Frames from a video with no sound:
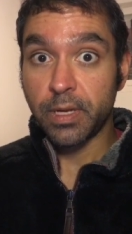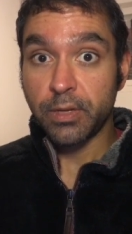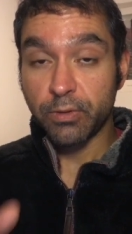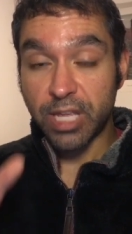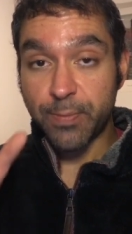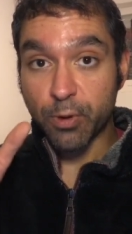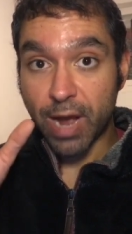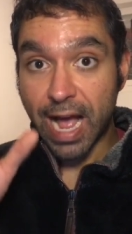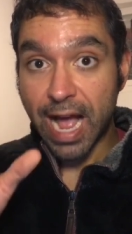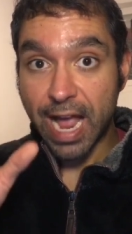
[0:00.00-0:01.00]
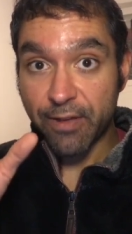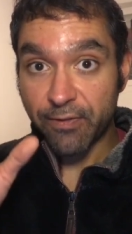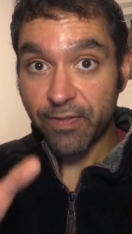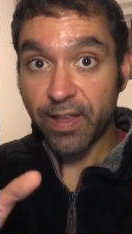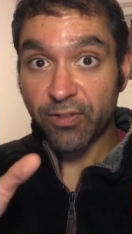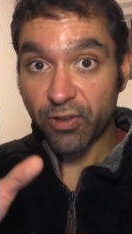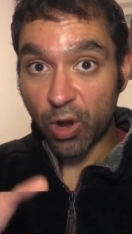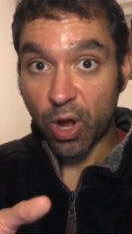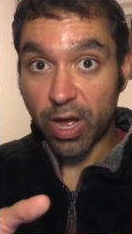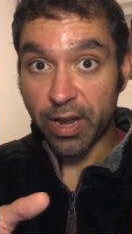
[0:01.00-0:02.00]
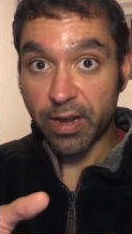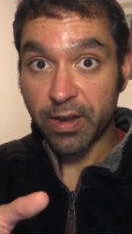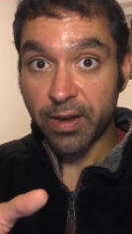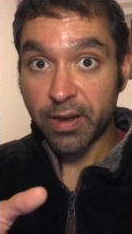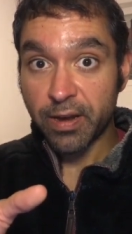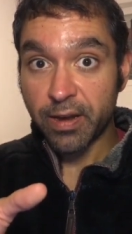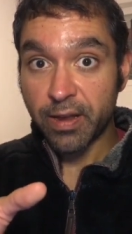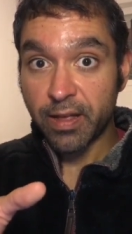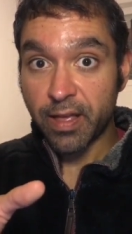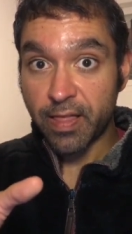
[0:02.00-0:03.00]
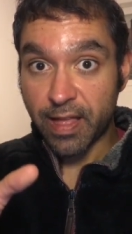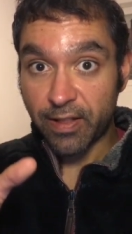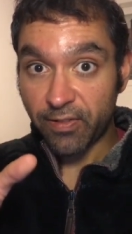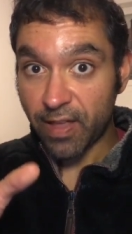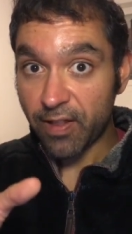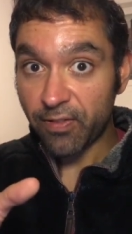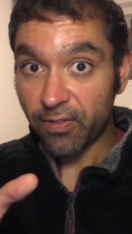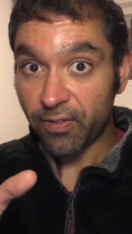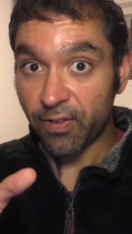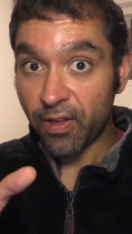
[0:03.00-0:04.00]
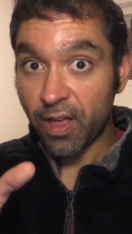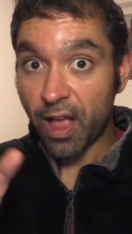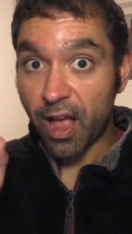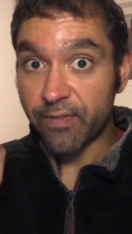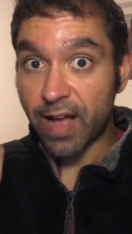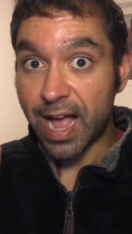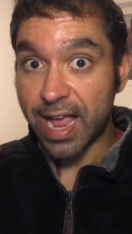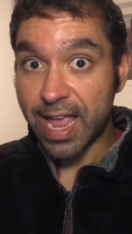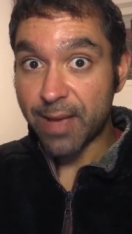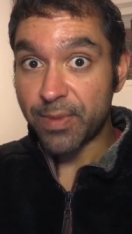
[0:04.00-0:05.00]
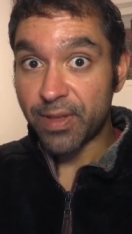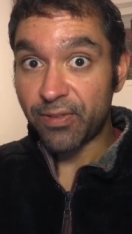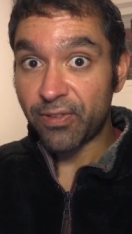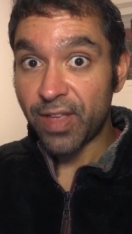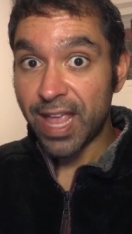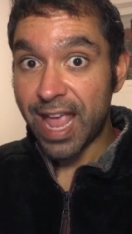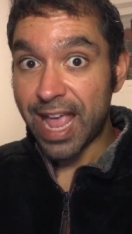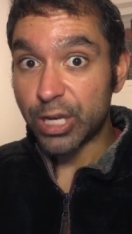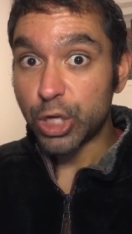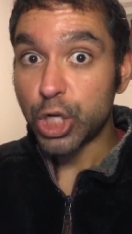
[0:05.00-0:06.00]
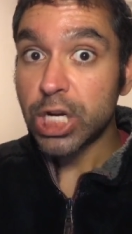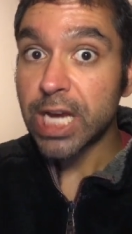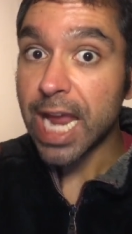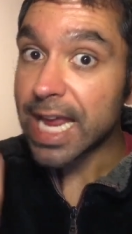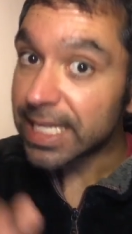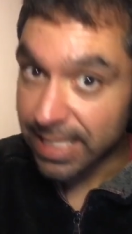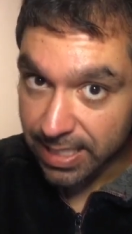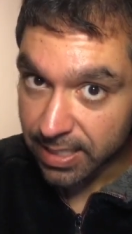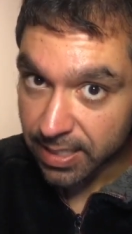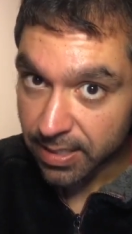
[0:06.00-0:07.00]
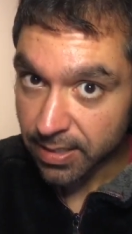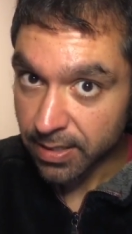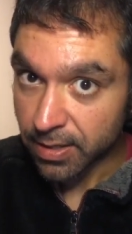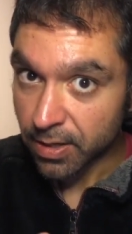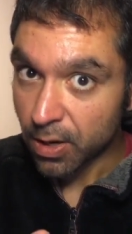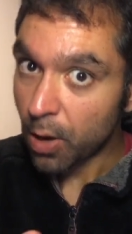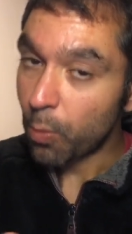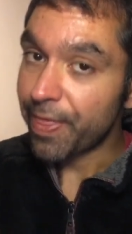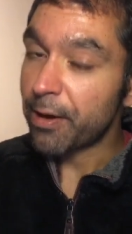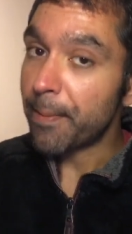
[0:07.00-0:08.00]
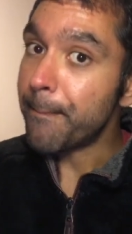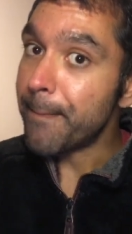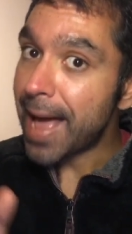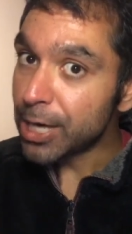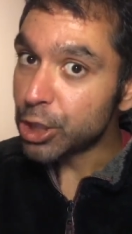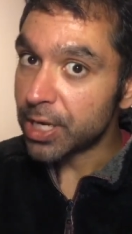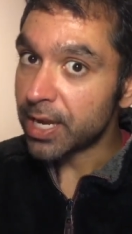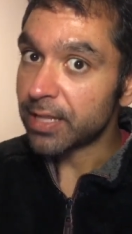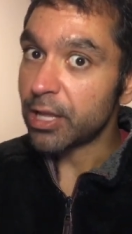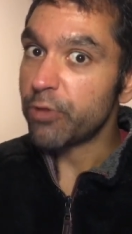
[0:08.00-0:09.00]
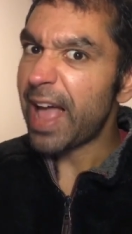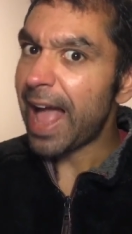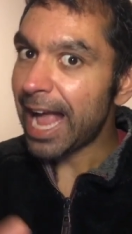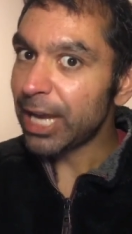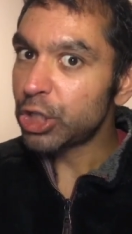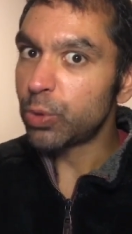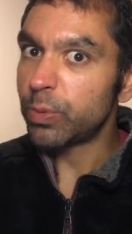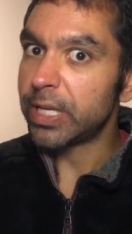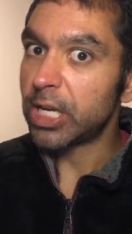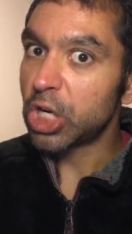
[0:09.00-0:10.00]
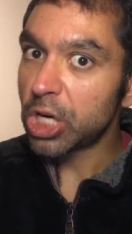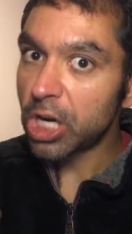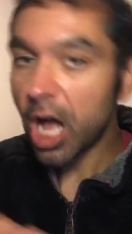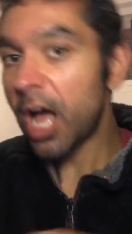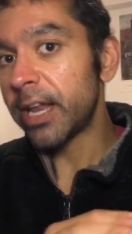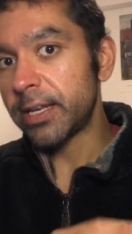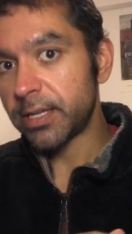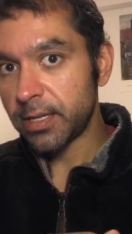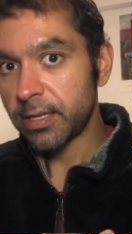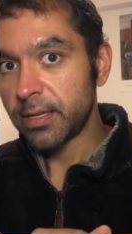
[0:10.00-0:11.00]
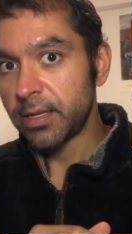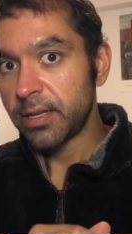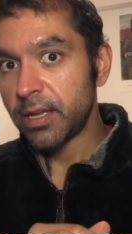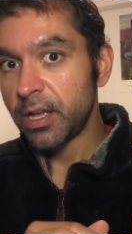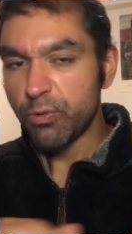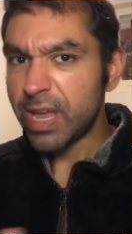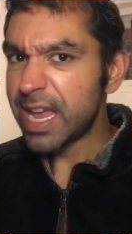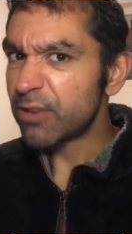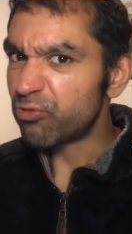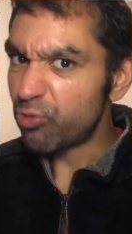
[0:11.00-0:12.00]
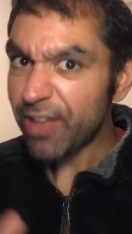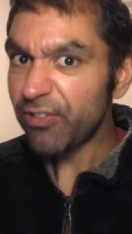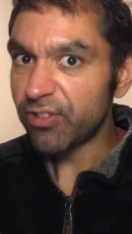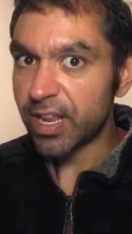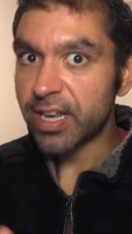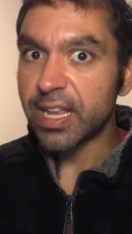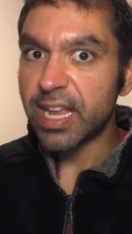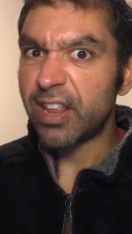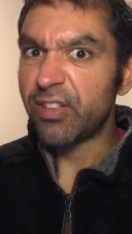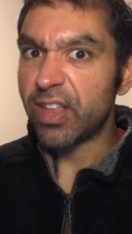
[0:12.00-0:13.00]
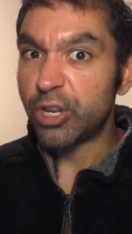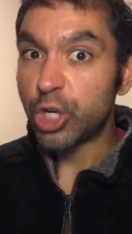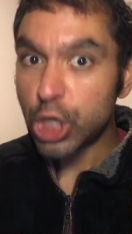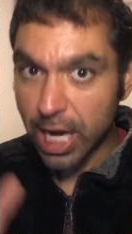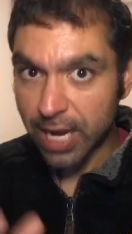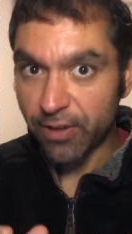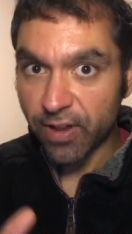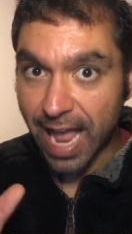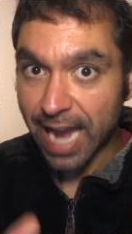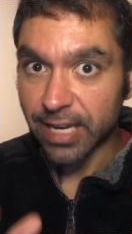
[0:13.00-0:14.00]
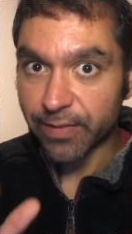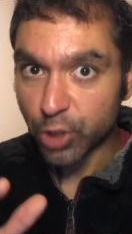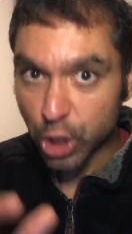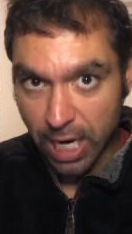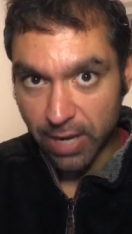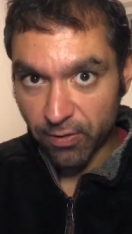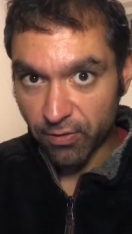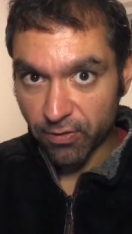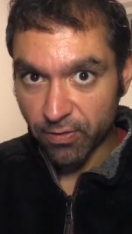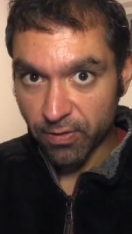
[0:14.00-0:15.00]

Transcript: So keep your eye fixed on that sense of I amness and chase it without imagining that you've actually caught it. You can't rest in it. It is a chase, an active chase.